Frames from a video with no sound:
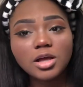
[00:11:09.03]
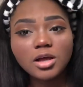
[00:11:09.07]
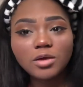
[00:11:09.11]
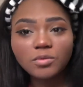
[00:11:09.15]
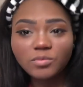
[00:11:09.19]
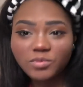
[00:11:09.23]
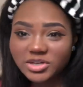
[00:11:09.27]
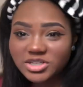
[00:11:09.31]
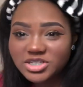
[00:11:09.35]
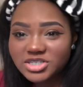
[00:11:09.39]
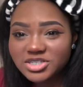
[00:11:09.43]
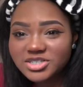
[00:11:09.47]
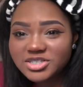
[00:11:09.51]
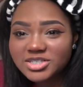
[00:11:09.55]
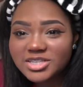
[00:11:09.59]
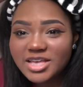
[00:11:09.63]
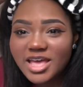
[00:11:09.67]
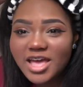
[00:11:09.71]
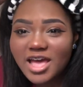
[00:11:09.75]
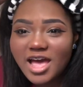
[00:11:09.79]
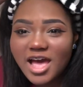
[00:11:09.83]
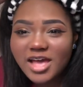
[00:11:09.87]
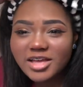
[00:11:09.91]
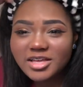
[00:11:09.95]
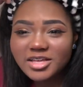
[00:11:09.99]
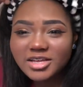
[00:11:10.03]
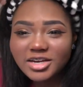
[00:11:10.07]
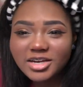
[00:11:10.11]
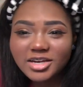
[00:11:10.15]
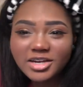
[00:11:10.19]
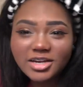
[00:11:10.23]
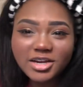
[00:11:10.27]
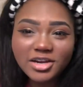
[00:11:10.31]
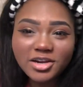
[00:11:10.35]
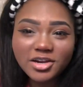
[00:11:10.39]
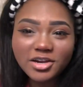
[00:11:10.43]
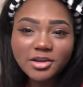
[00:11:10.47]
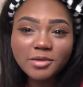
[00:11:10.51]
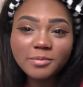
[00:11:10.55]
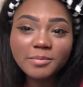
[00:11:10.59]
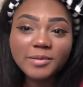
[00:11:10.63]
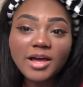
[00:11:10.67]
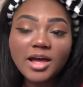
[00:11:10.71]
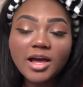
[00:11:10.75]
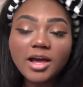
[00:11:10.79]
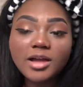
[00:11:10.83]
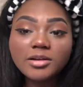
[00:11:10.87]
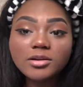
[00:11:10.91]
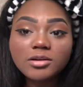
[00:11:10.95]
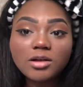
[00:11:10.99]
What'd you say? I couldn't hear you
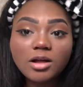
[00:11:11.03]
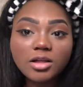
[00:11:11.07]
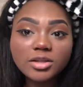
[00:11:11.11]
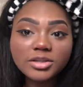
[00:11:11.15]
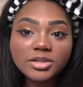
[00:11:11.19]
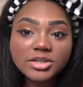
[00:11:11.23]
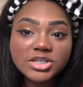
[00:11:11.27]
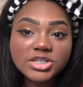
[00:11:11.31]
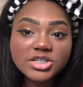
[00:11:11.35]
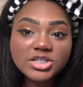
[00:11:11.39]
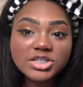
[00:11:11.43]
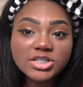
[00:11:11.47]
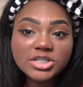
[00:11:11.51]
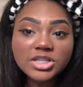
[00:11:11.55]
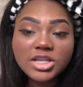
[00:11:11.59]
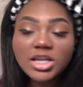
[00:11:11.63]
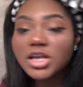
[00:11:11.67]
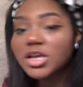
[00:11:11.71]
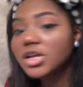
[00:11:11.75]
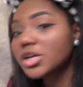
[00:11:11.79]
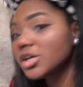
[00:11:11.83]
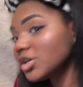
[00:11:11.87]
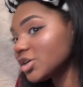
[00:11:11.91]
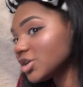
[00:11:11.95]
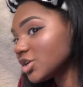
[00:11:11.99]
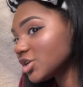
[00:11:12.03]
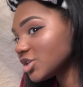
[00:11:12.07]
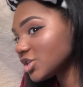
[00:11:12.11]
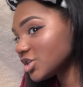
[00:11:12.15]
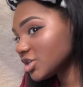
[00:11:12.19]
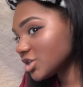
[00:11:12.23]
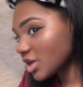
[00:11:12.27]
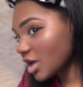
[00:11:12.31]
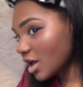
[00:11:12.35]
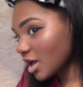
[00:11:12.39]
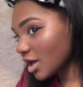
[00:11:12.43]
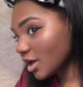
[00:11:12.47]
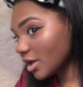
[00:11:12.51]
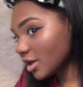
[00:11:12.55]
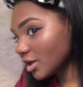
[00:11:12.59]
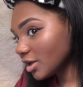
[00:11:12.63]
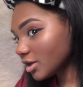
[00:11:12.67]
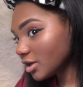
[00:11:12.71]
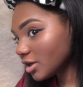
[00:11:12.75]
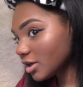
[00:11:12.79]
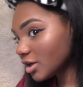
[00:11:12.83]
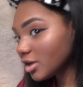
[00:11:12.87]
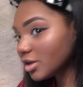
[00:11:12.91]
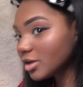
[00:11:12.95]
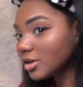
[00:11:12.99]
behind all this
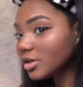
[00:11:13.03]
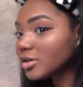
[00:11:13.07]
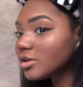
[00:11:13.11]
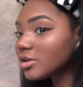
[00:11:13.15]
shine.